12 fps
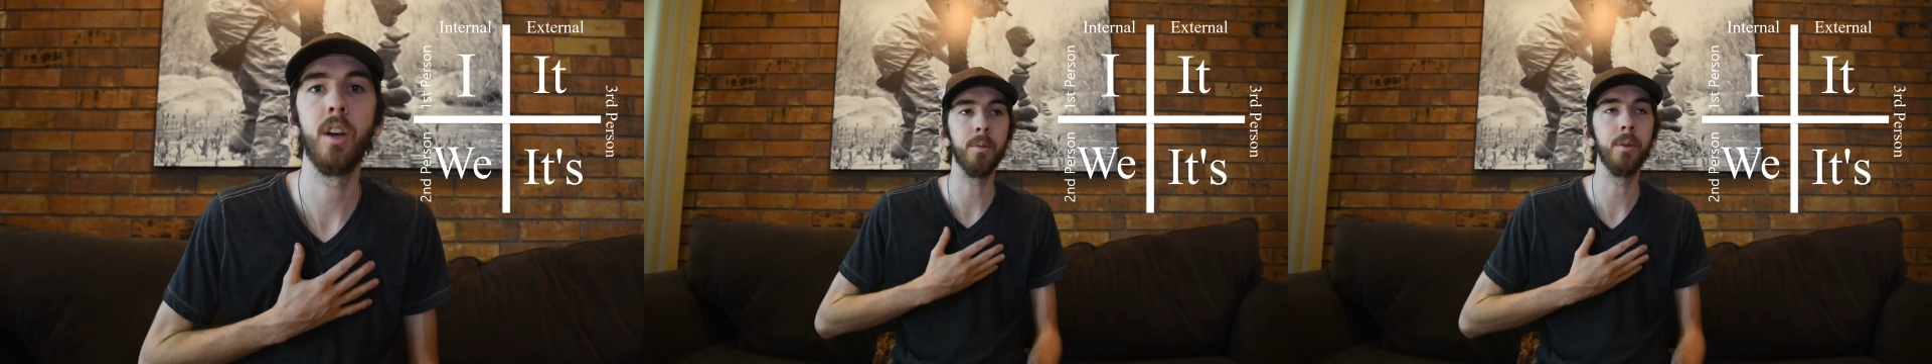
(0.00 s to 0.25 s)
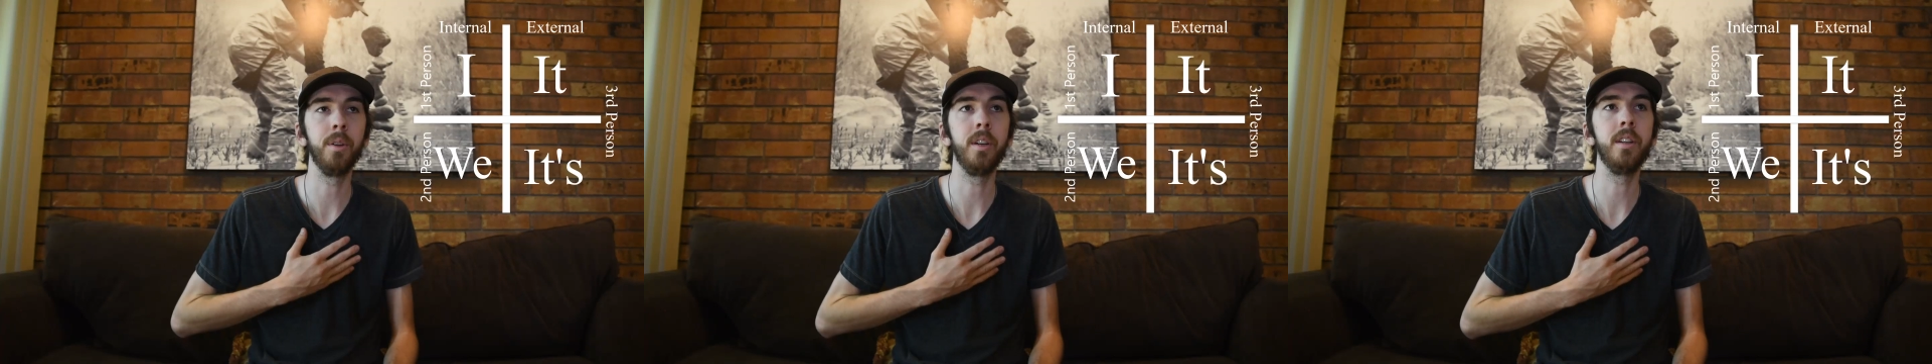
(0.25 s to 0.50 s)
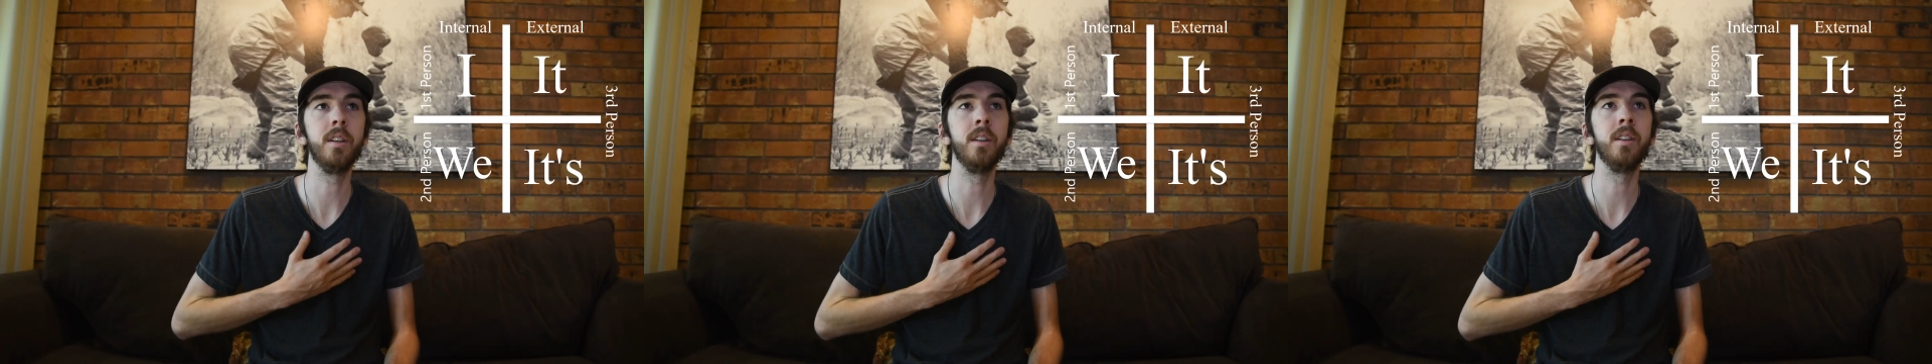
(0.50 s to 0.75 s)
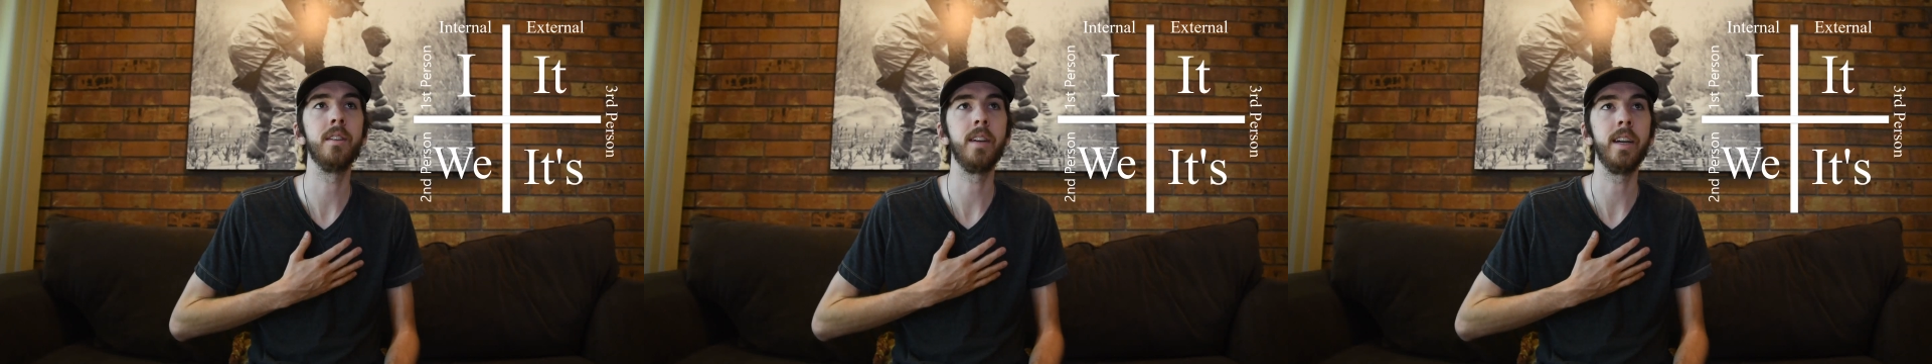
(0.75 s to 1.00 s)
I really
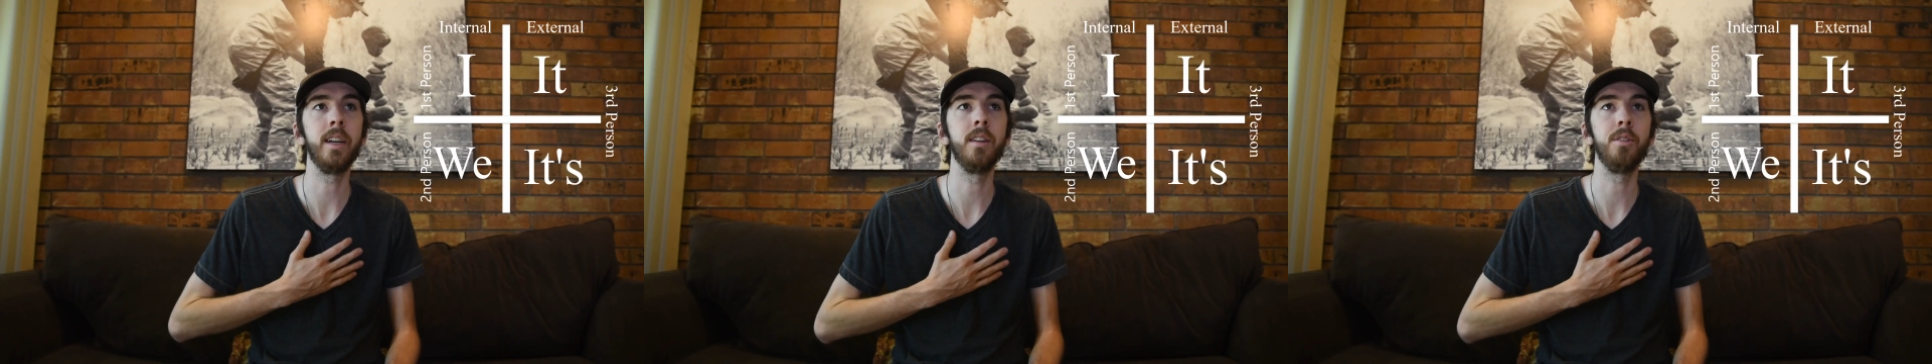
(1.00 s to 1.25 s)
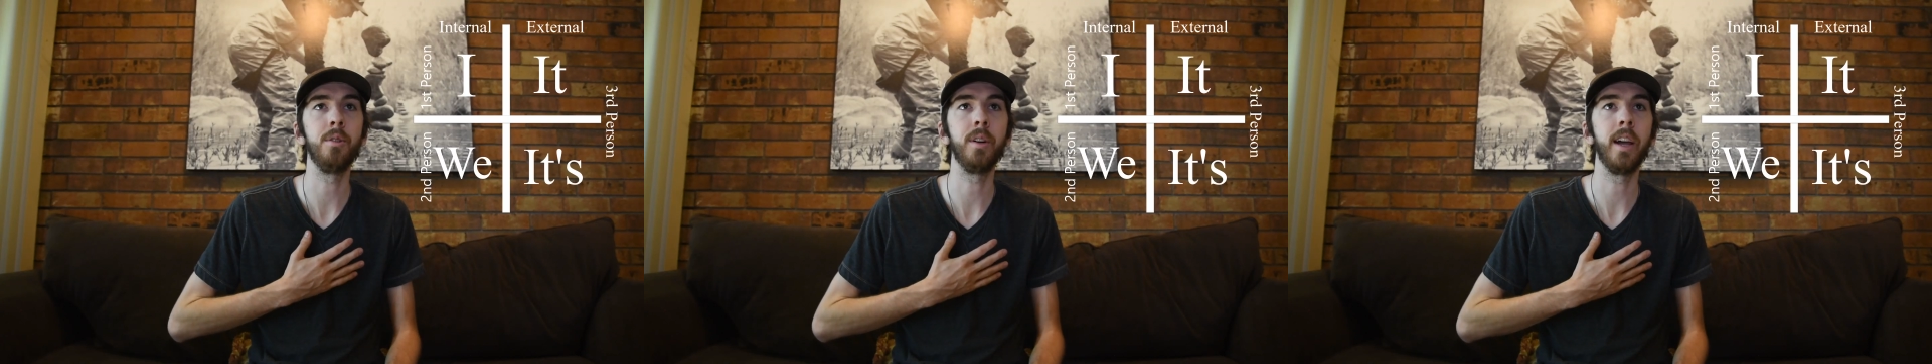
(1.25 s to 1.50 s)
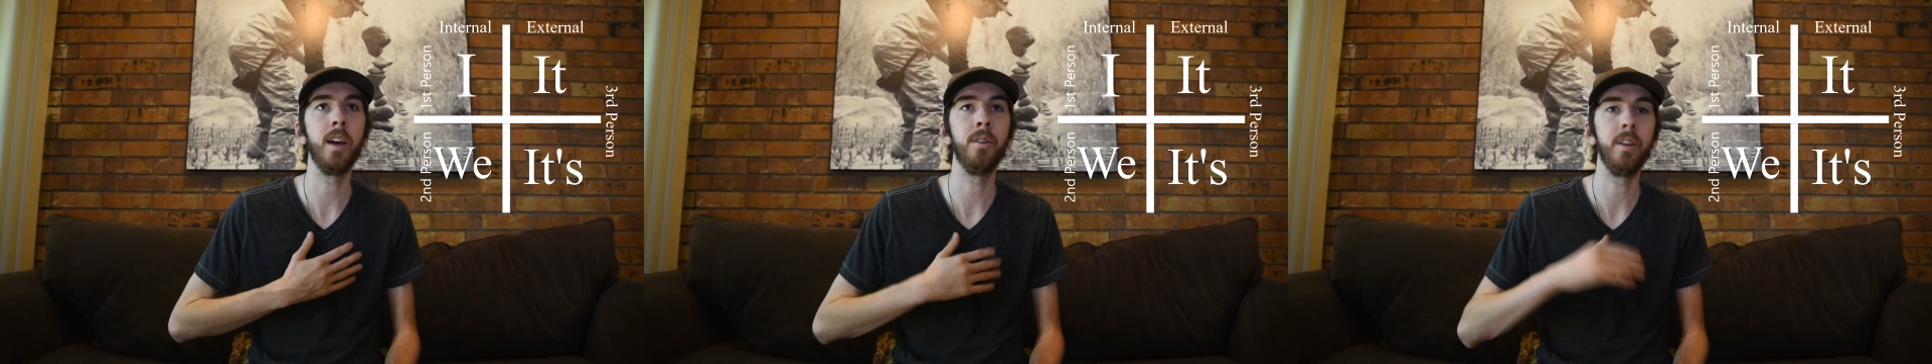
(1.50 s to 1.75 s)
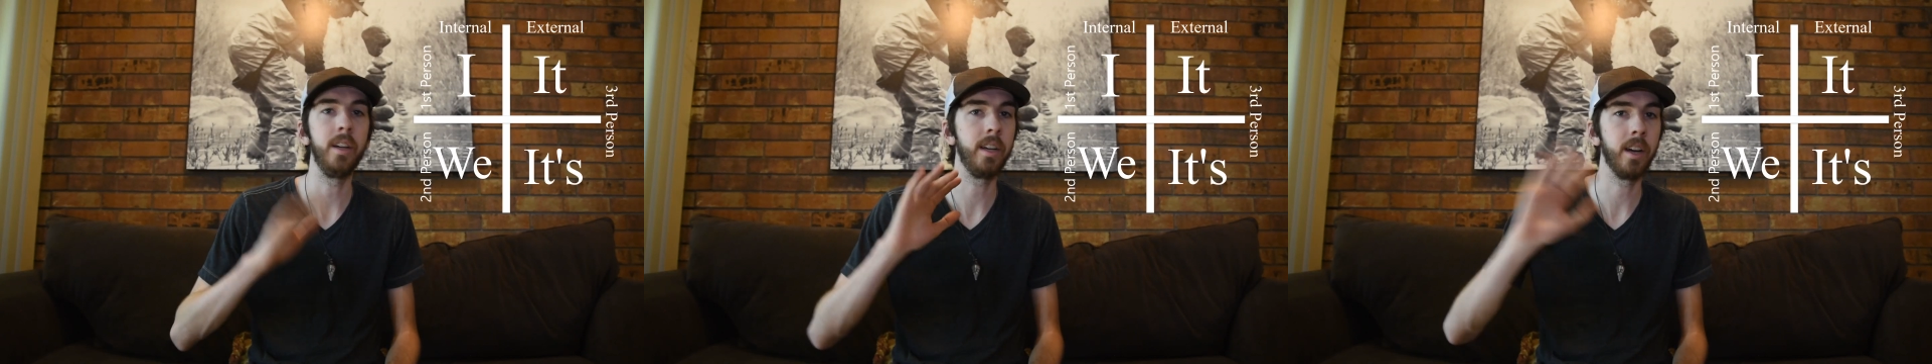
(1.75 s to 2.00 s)
didn't take into
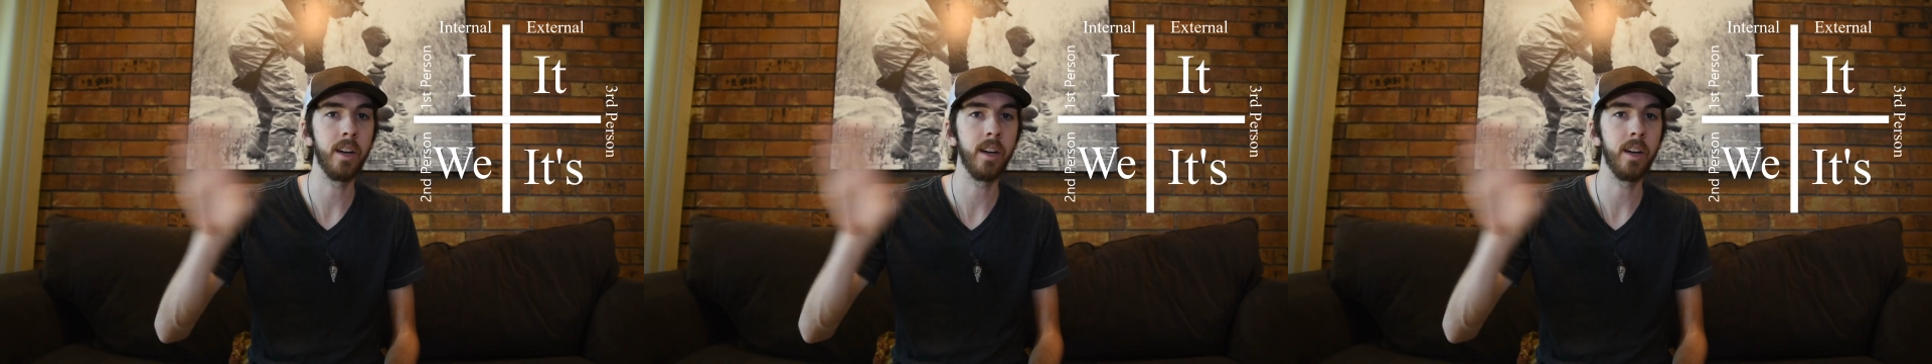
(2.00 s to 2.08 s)
account any